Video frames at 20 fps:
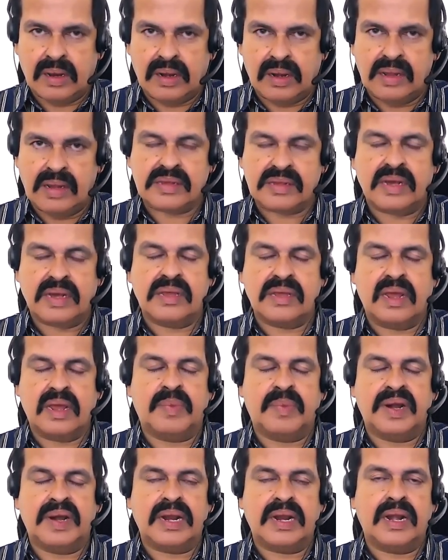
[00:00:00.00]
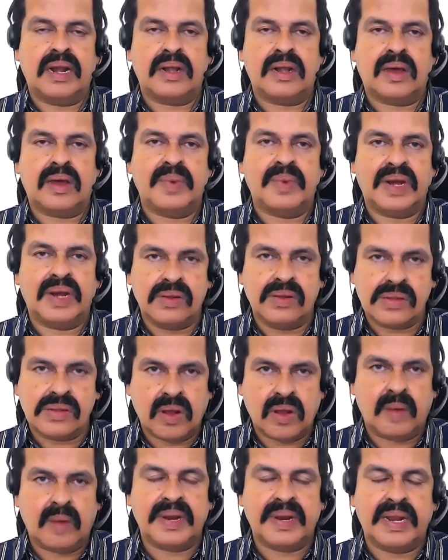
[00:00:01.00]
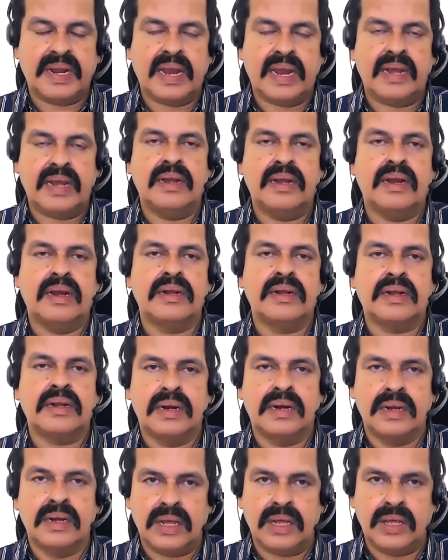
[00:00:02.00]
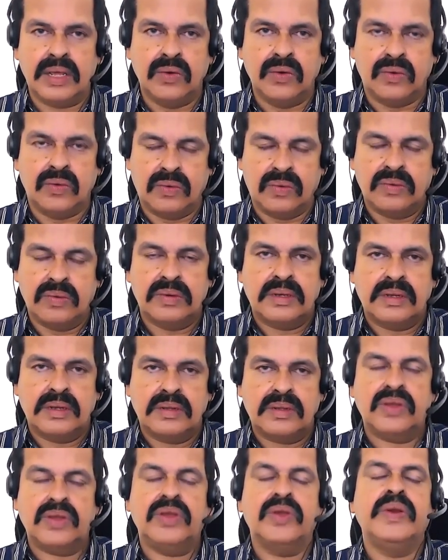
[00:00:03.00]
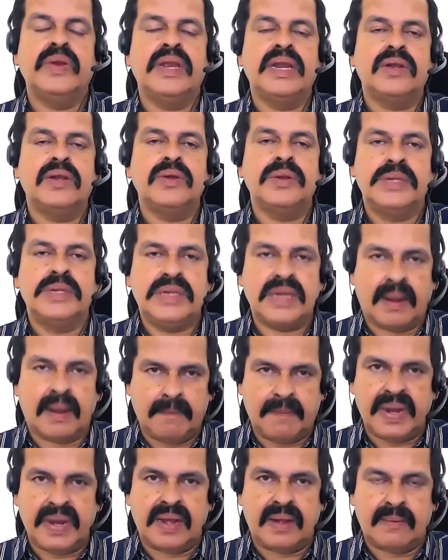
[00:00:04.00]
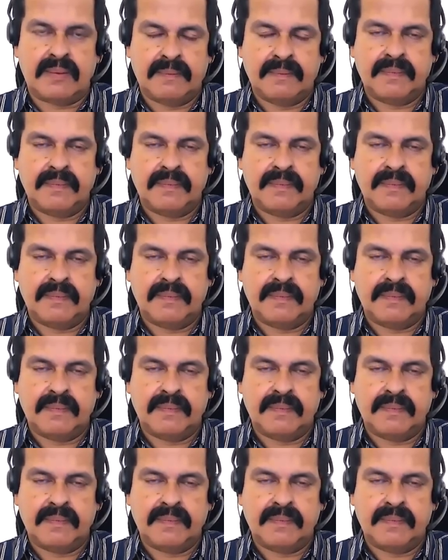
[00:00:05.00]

discussing a particular topic to stop and then turn to you. So you need to jump in.